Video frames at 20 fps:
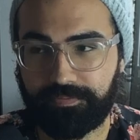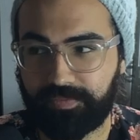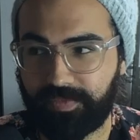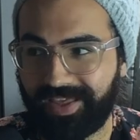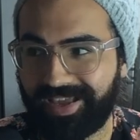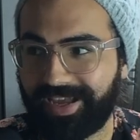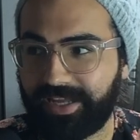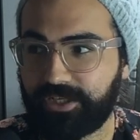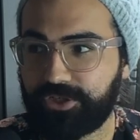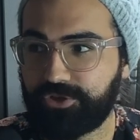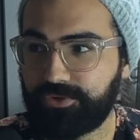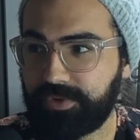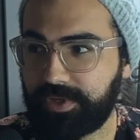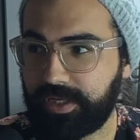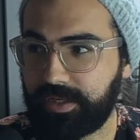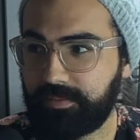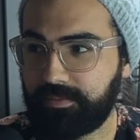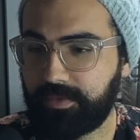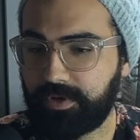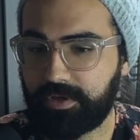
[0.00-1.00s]
Like I
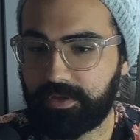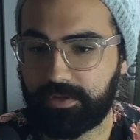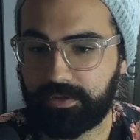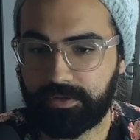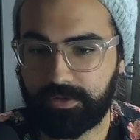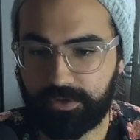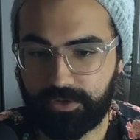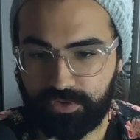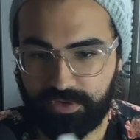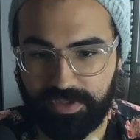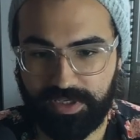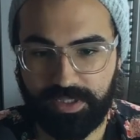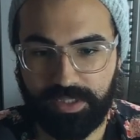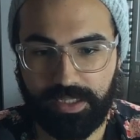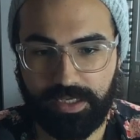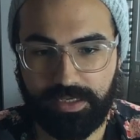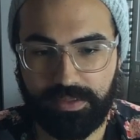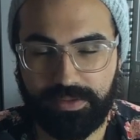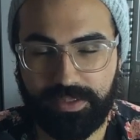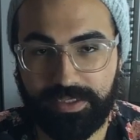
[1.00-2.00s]
dream
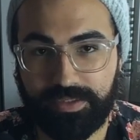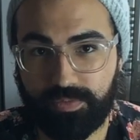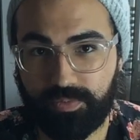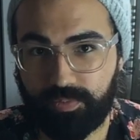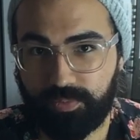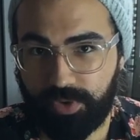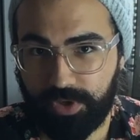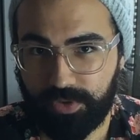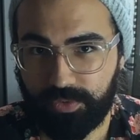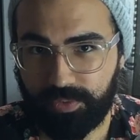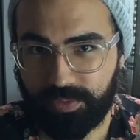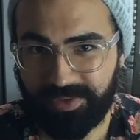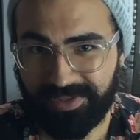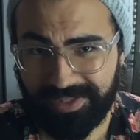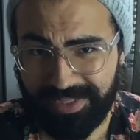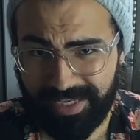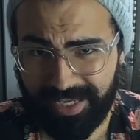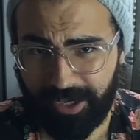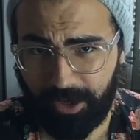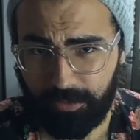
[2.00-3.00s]
lucidly. This book
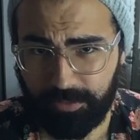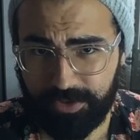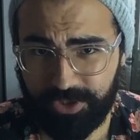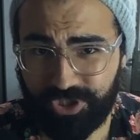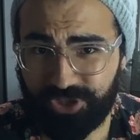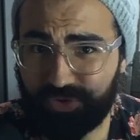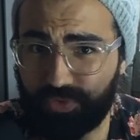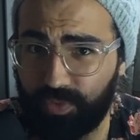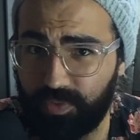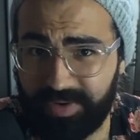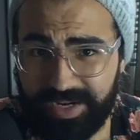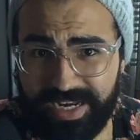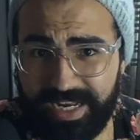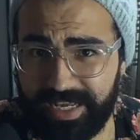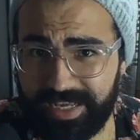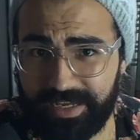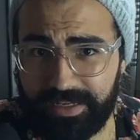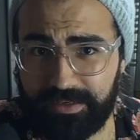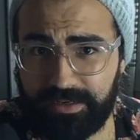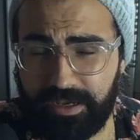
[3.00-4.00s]
really helps, just reading
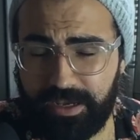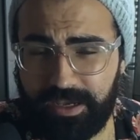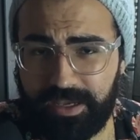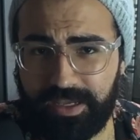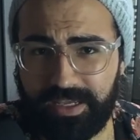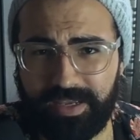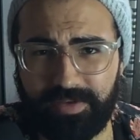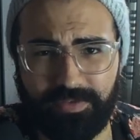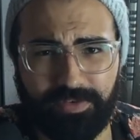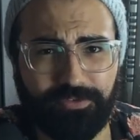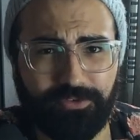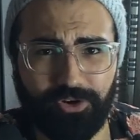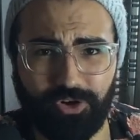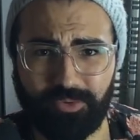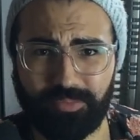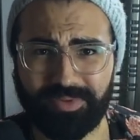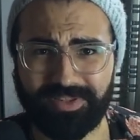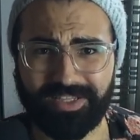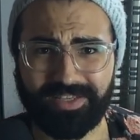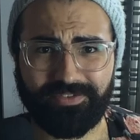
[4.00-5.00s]
it, even if you don't
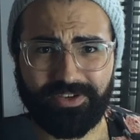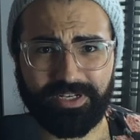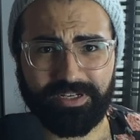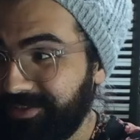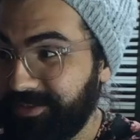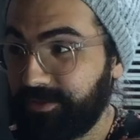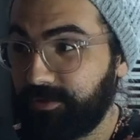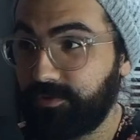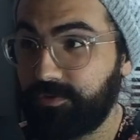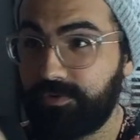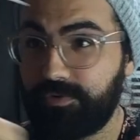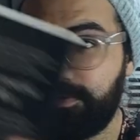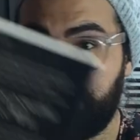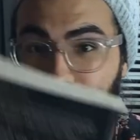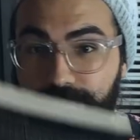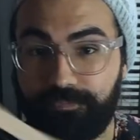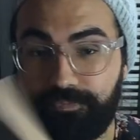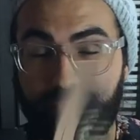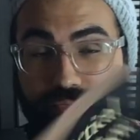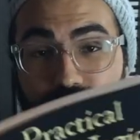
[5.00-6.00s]
believe it. Ooh,
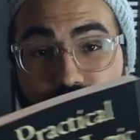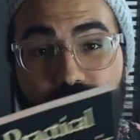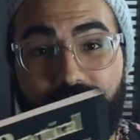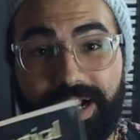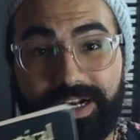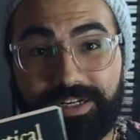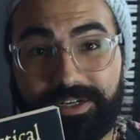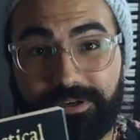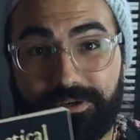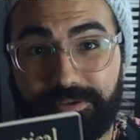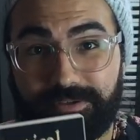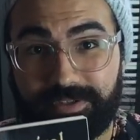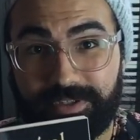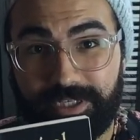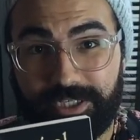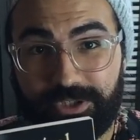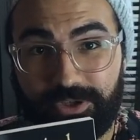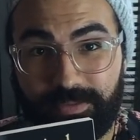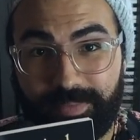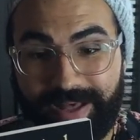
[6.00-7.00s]
practical
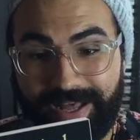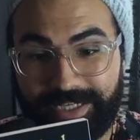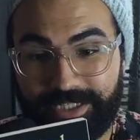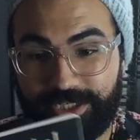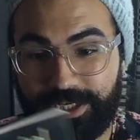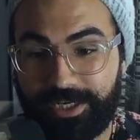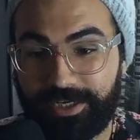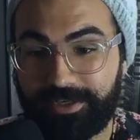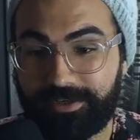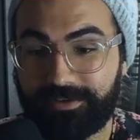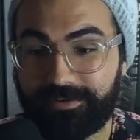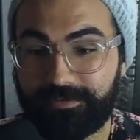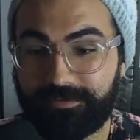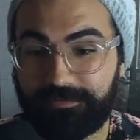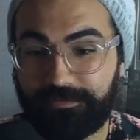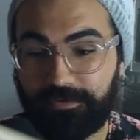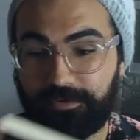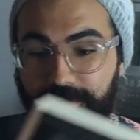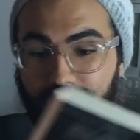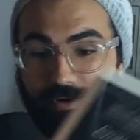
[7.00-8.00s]
sigil magic
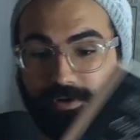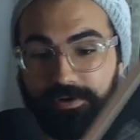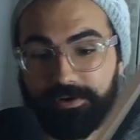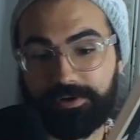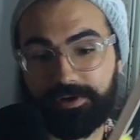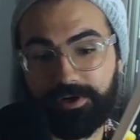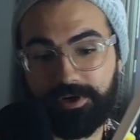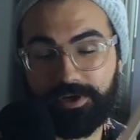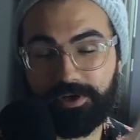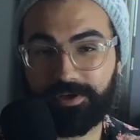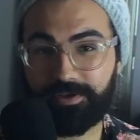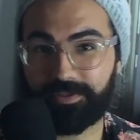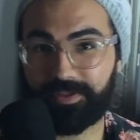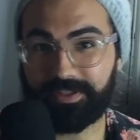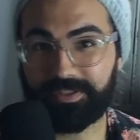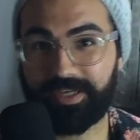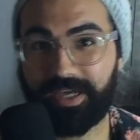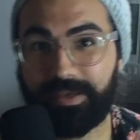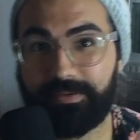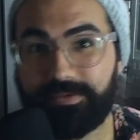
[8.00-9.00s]
for the
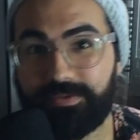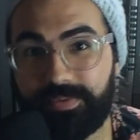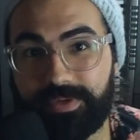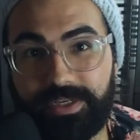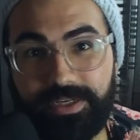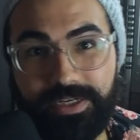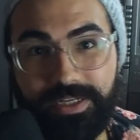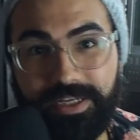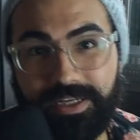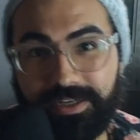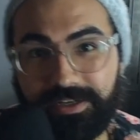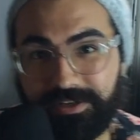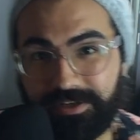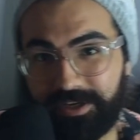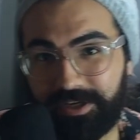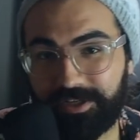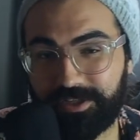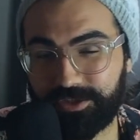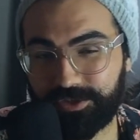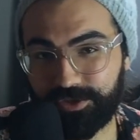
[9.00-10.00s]
times when you need
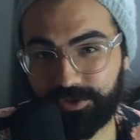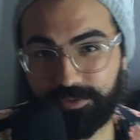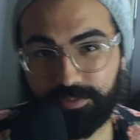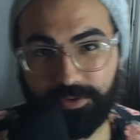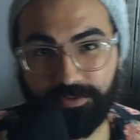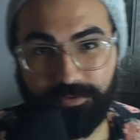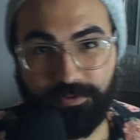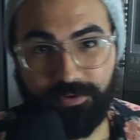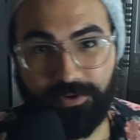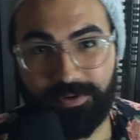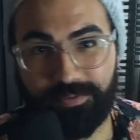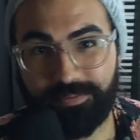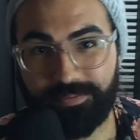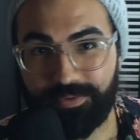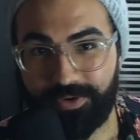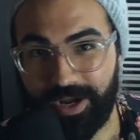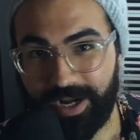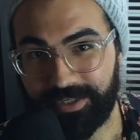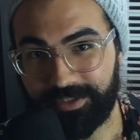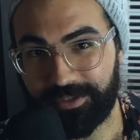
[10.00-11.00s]
to perform
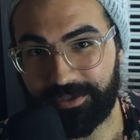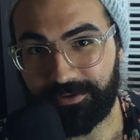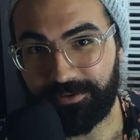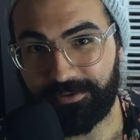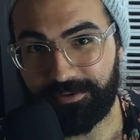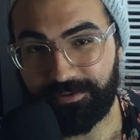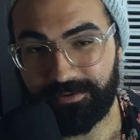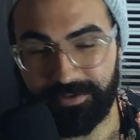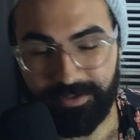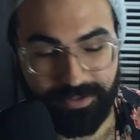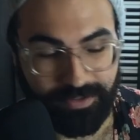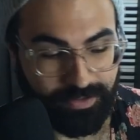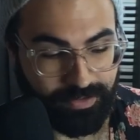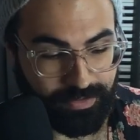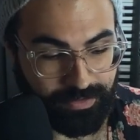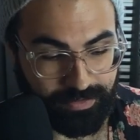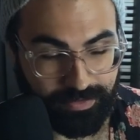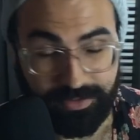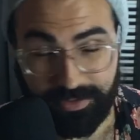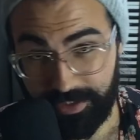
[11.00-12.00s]
practical
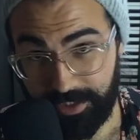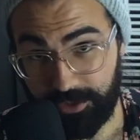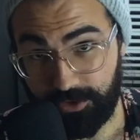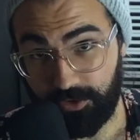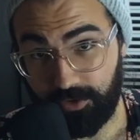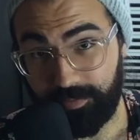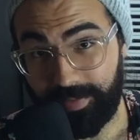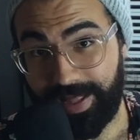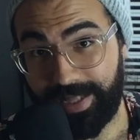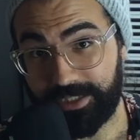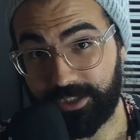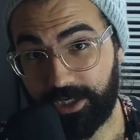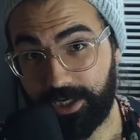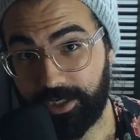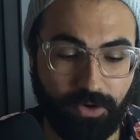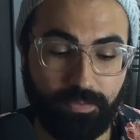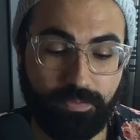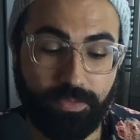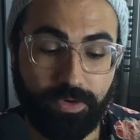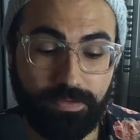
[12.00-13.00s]
sigil
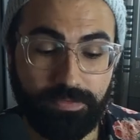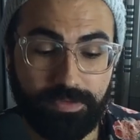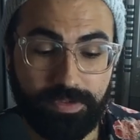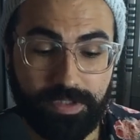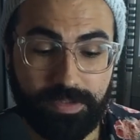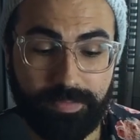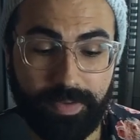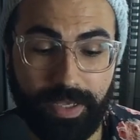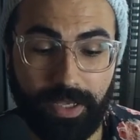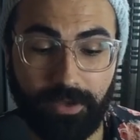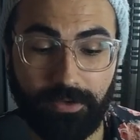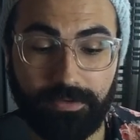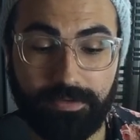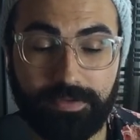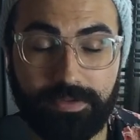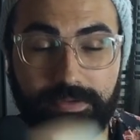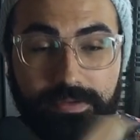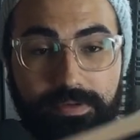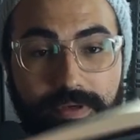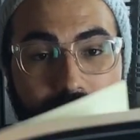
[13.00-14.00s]
magic. Moon spells,
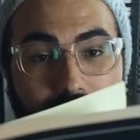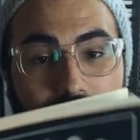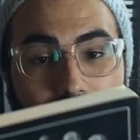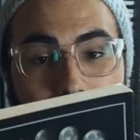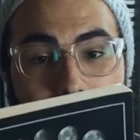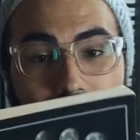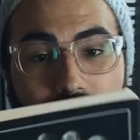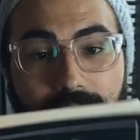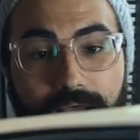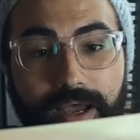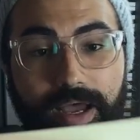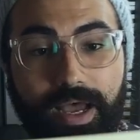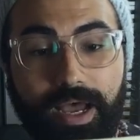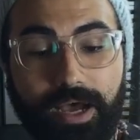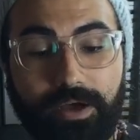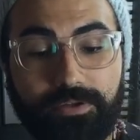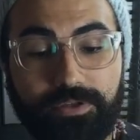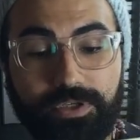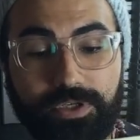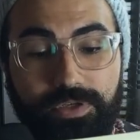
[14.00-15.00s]
how
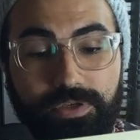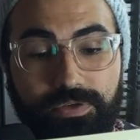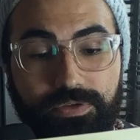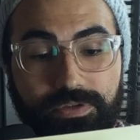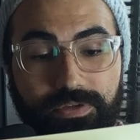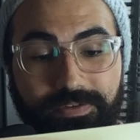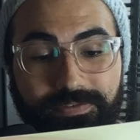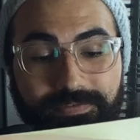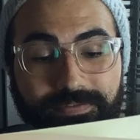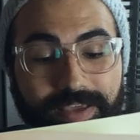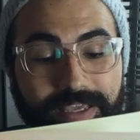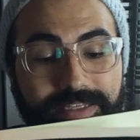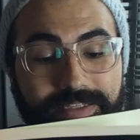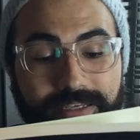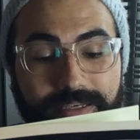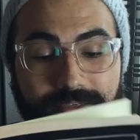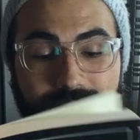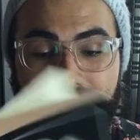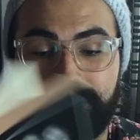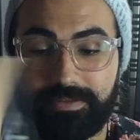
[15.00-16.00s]
to use the
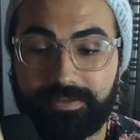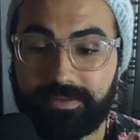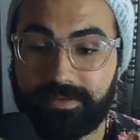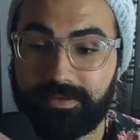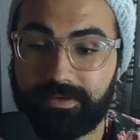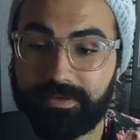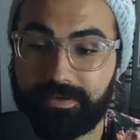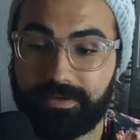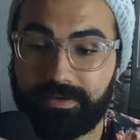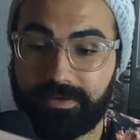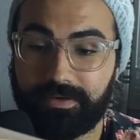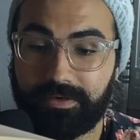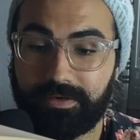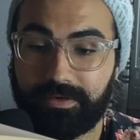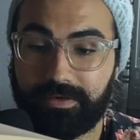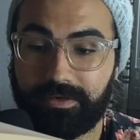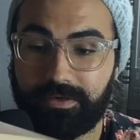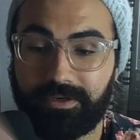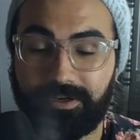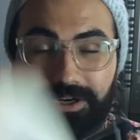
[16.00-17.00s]
phases
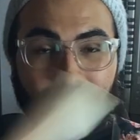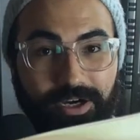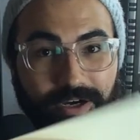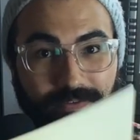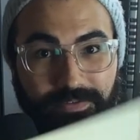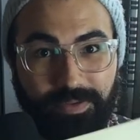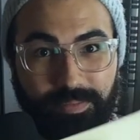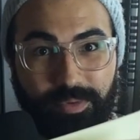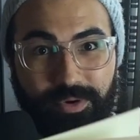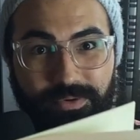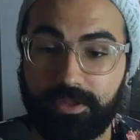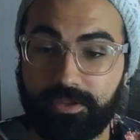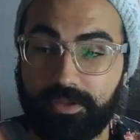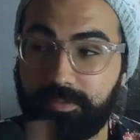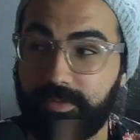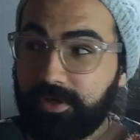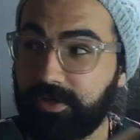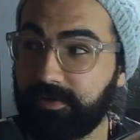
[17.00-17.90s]
of the moon. The book of